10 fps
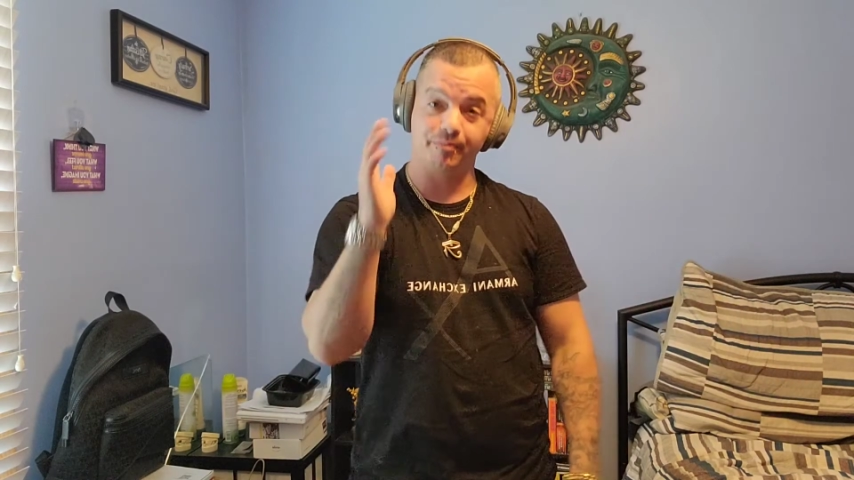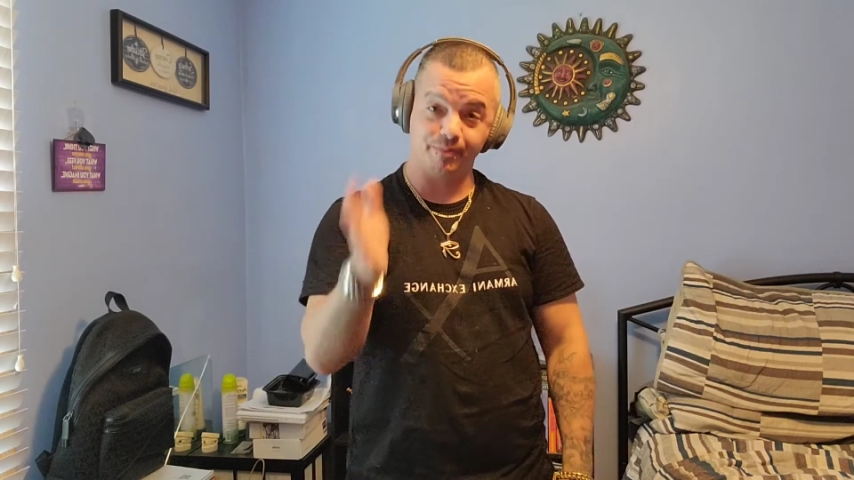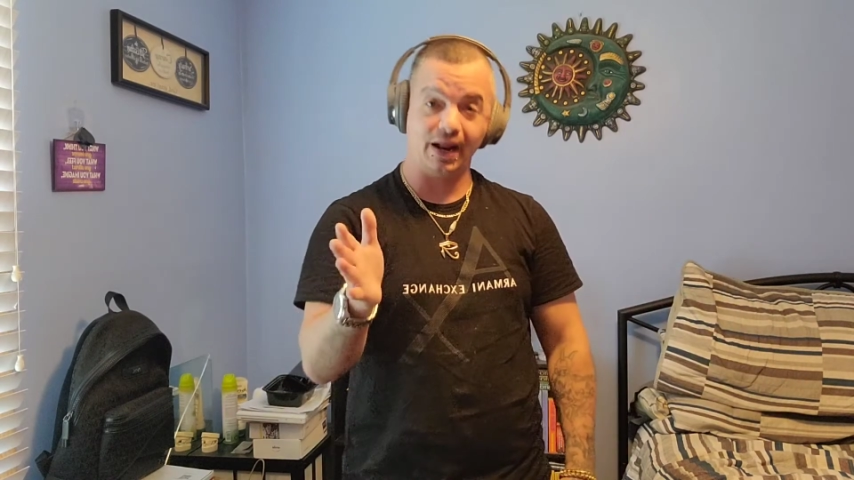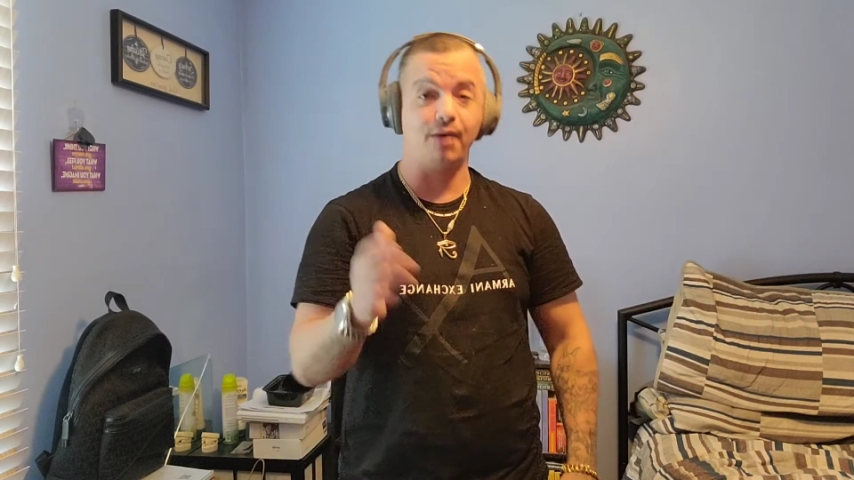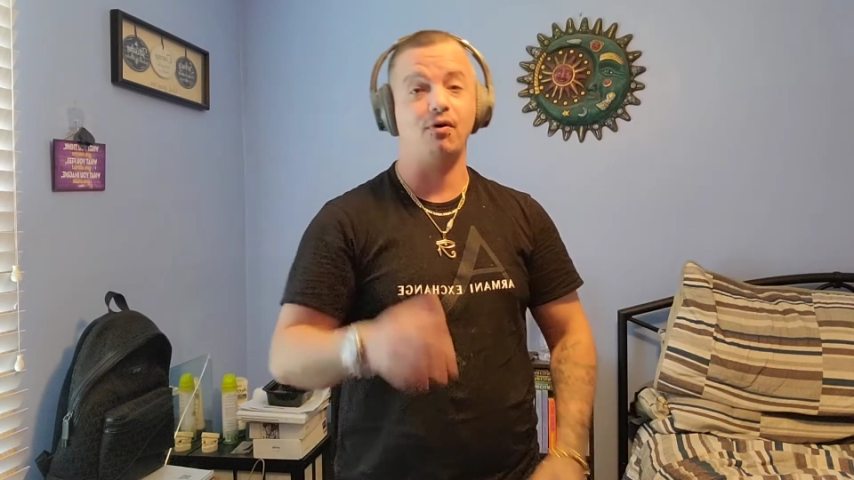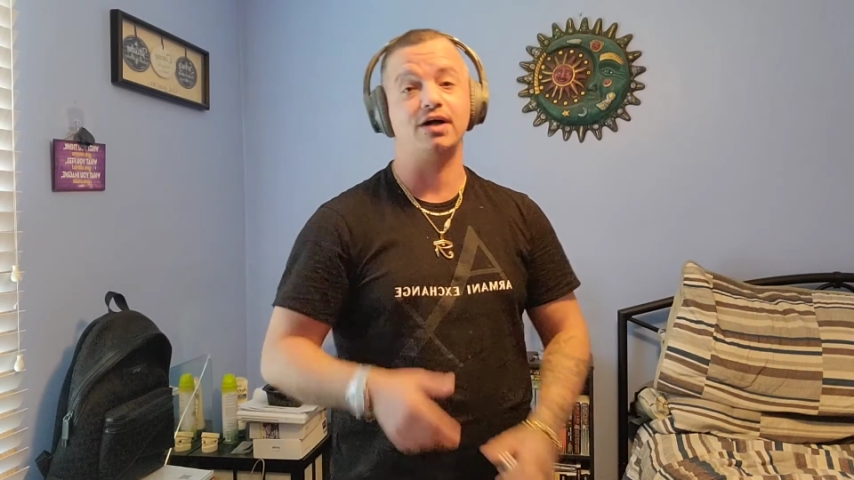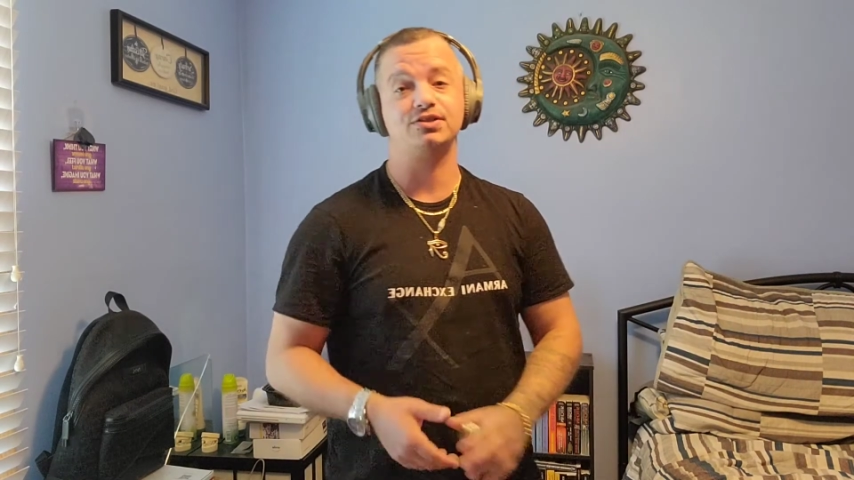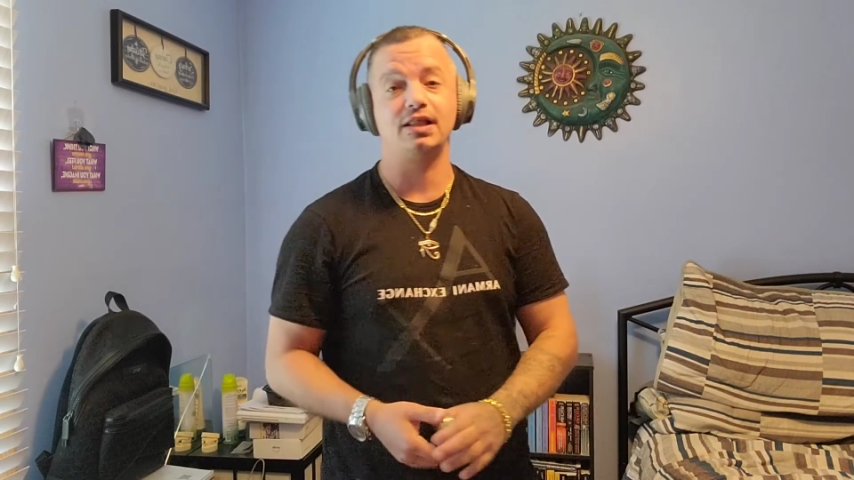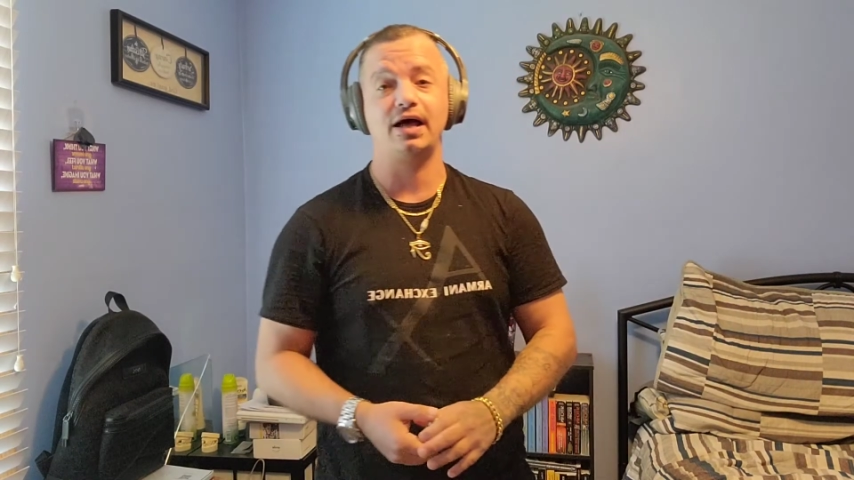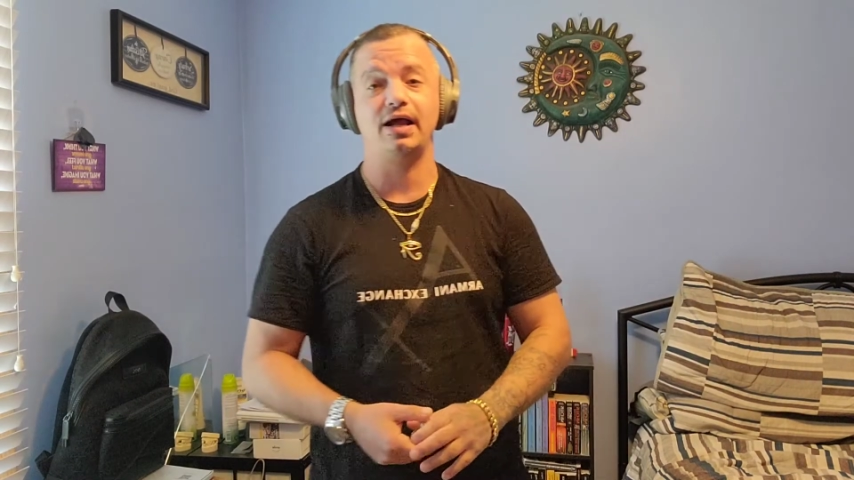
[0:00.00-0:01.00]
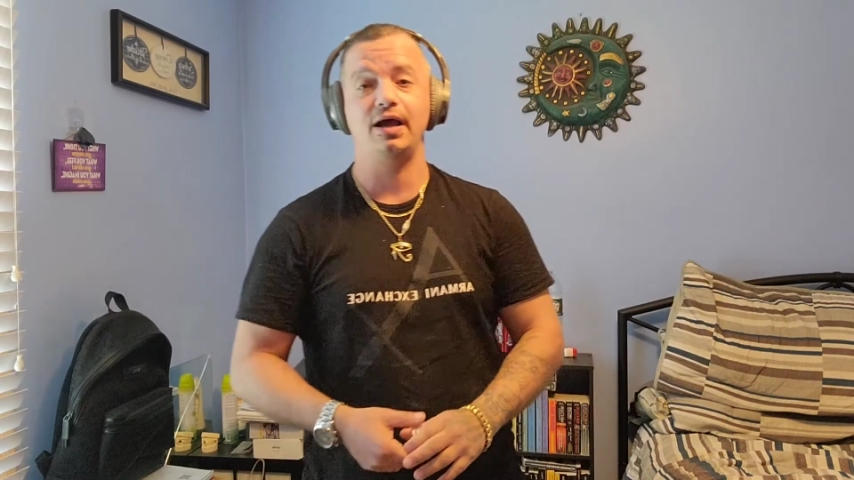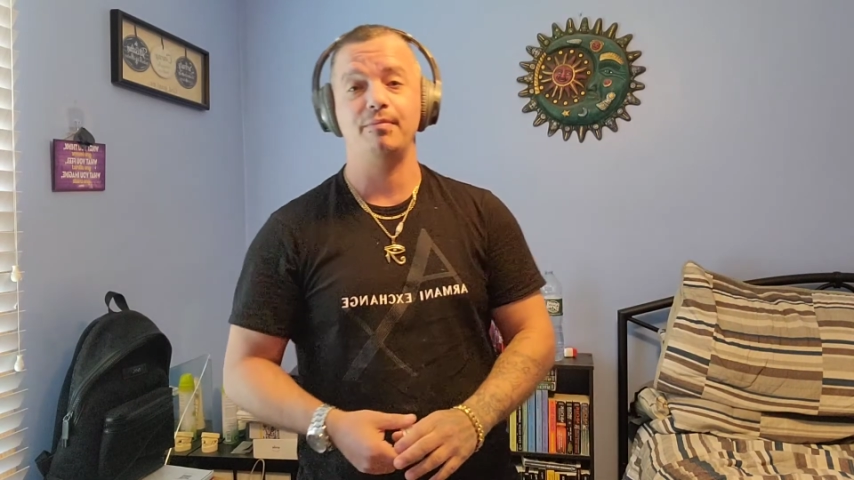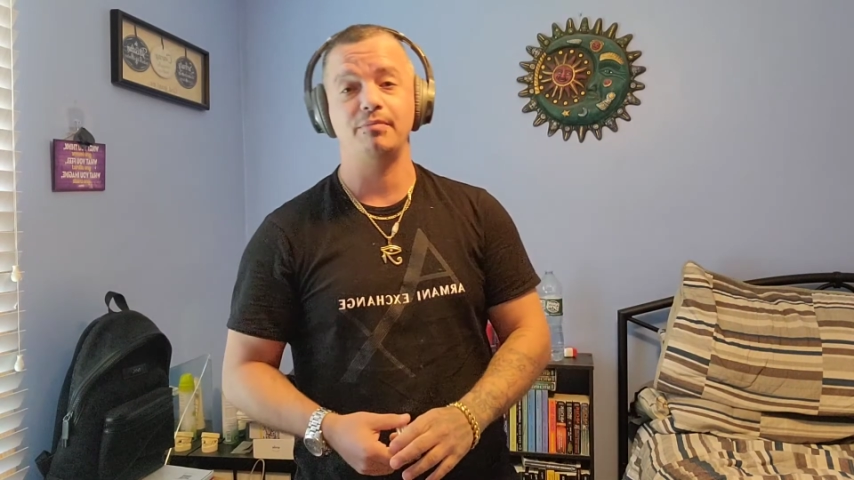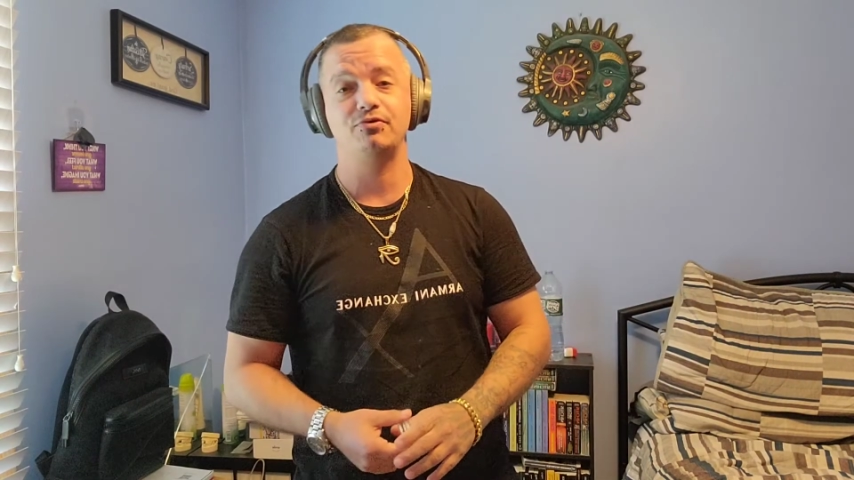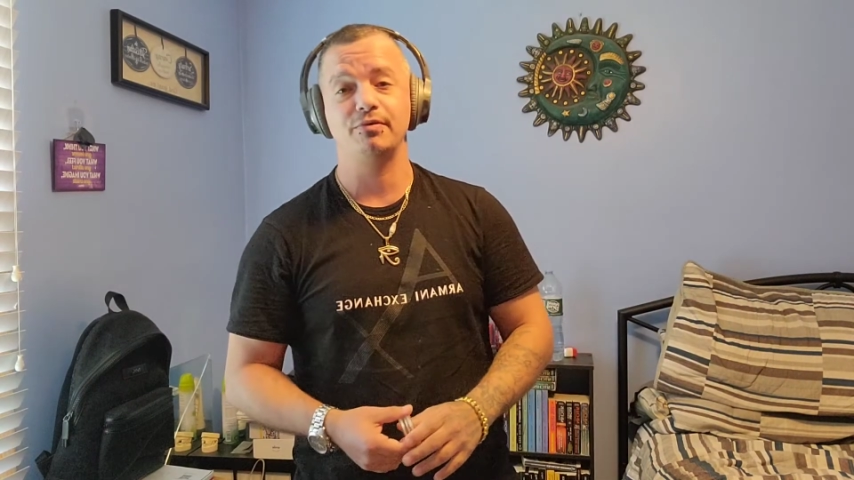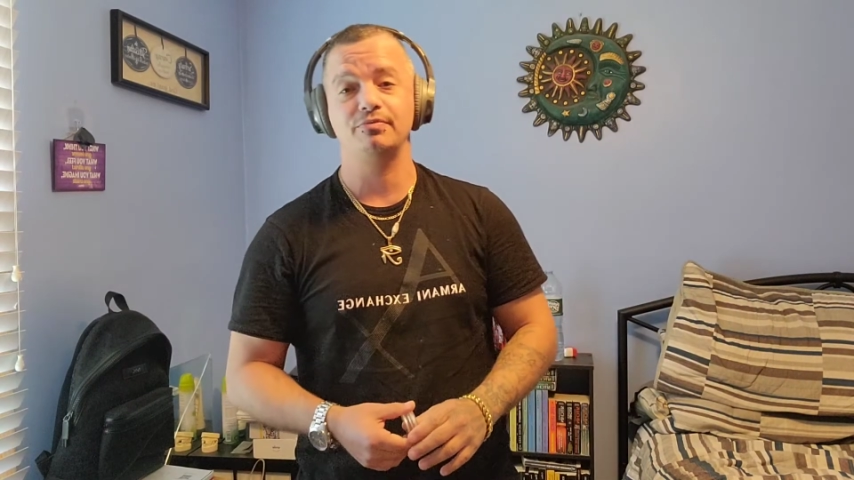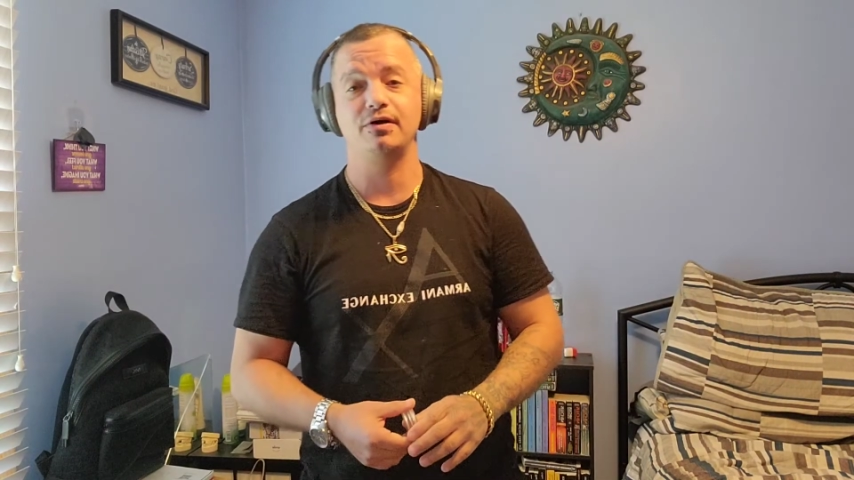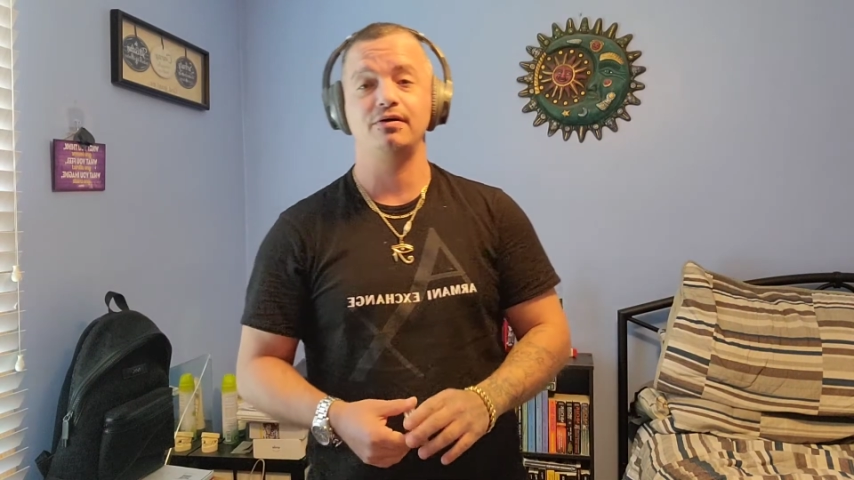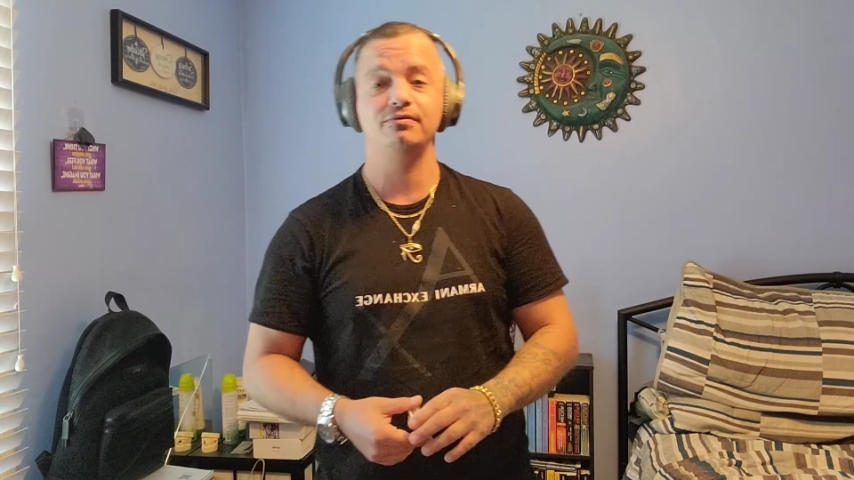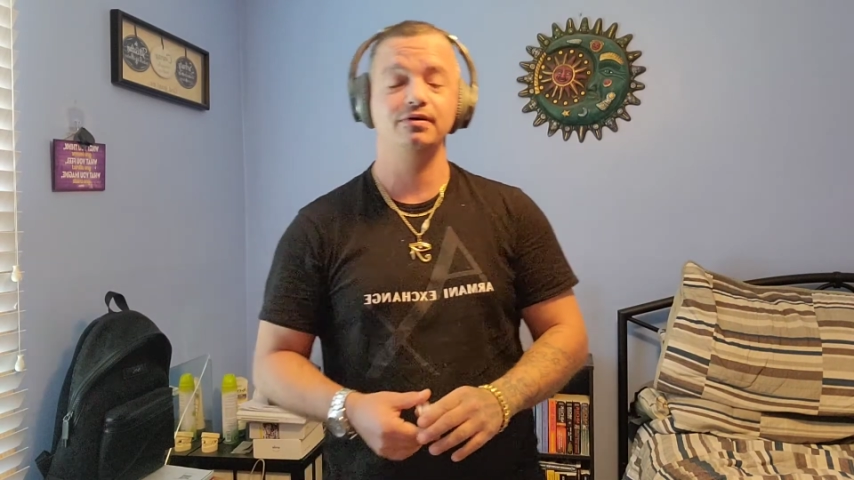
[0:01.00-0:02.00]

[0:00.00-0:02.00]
but I watch a lot of Crypto.